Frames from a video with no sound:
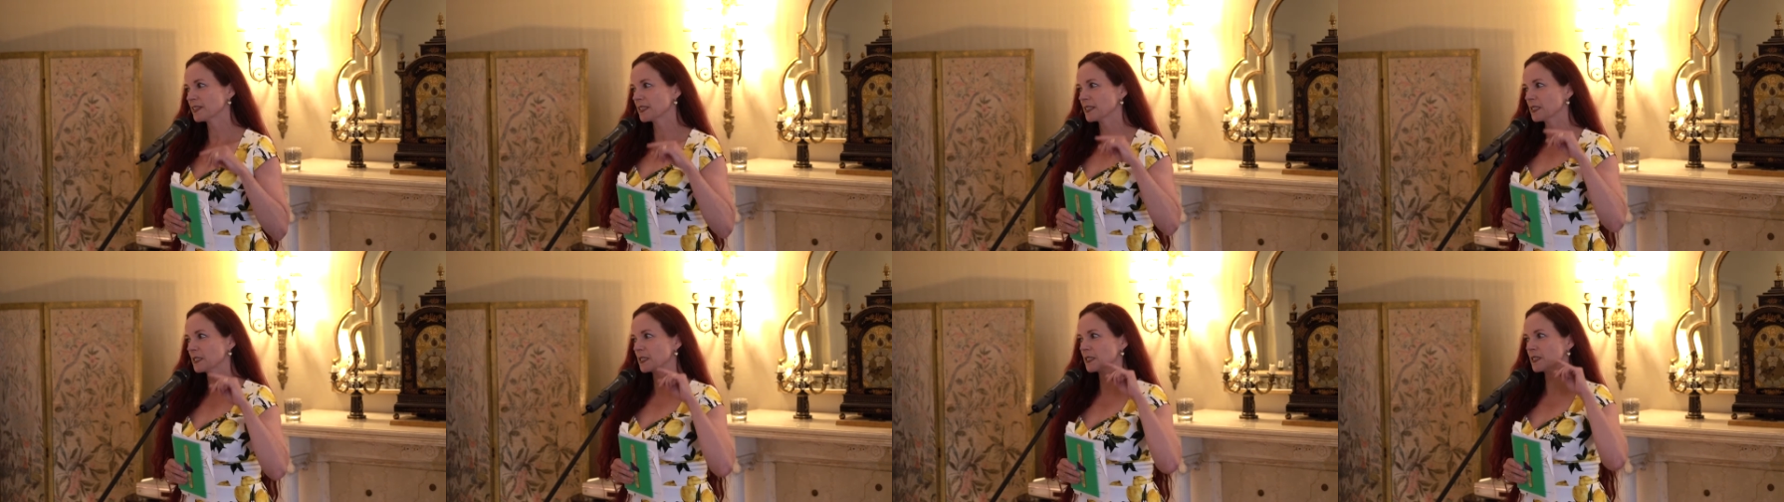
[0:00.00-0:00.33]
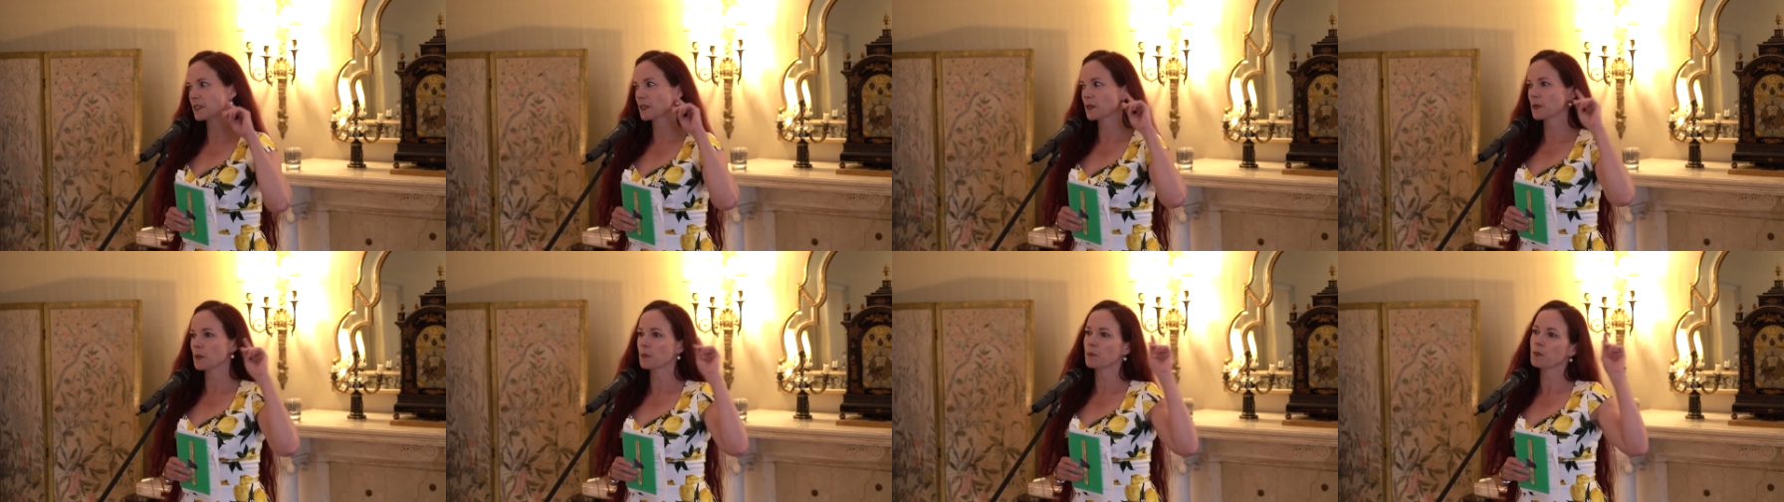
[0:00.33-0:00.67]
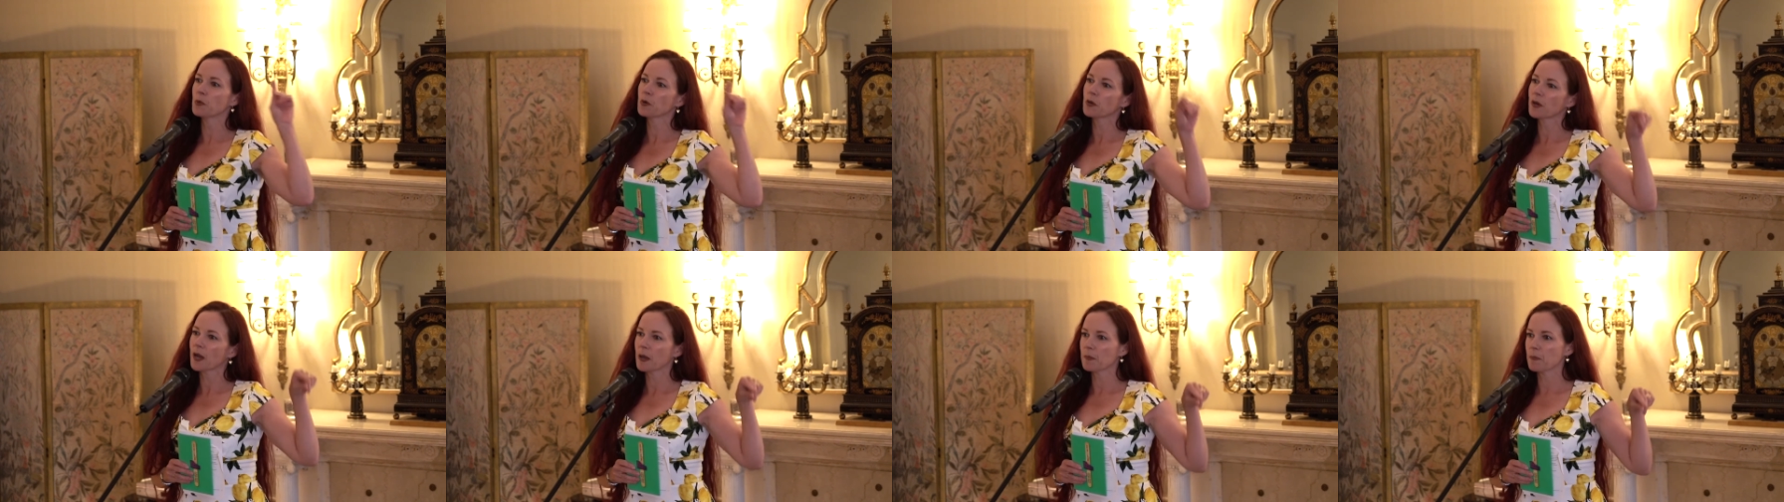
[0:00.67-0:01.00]
is the
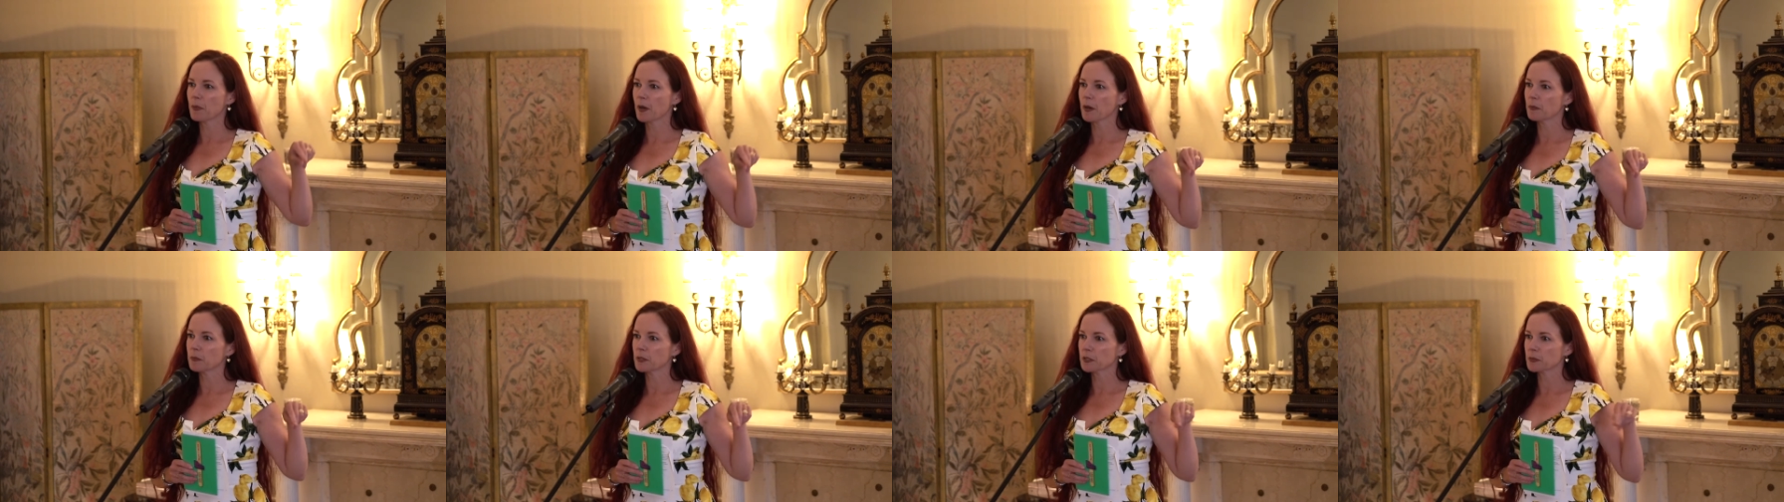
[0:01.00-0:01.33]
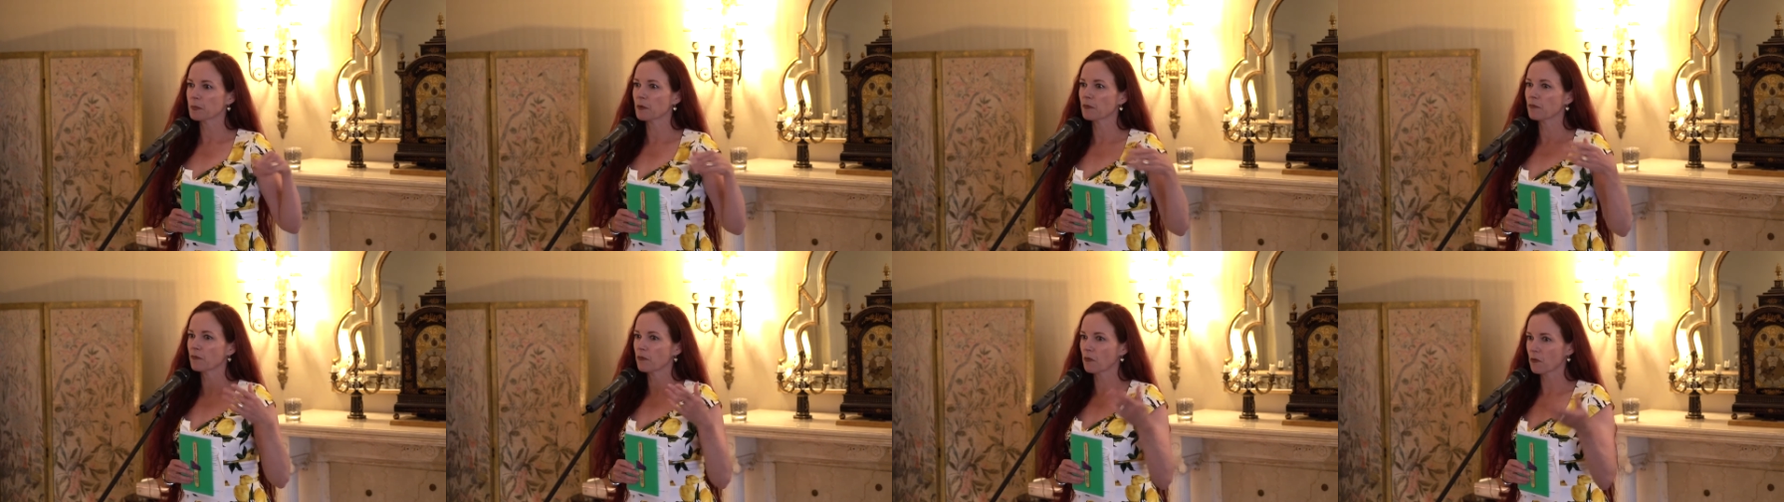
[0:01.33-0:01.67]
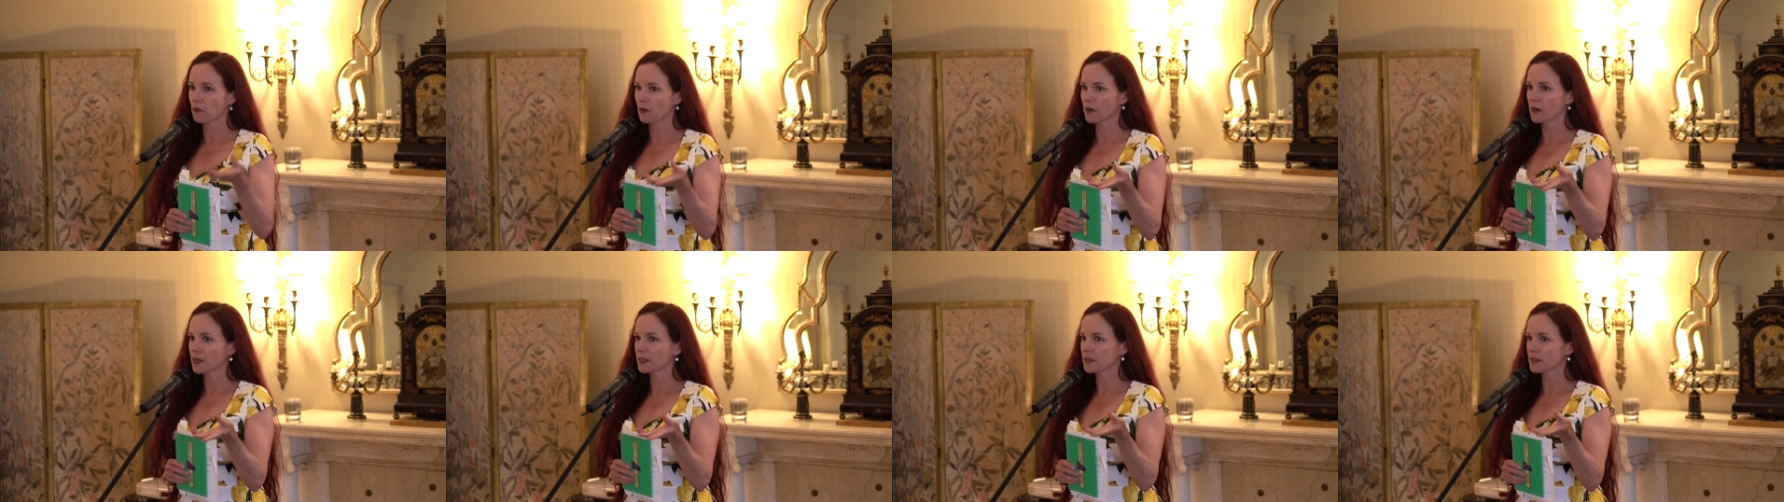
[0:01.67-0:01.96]
book I published before,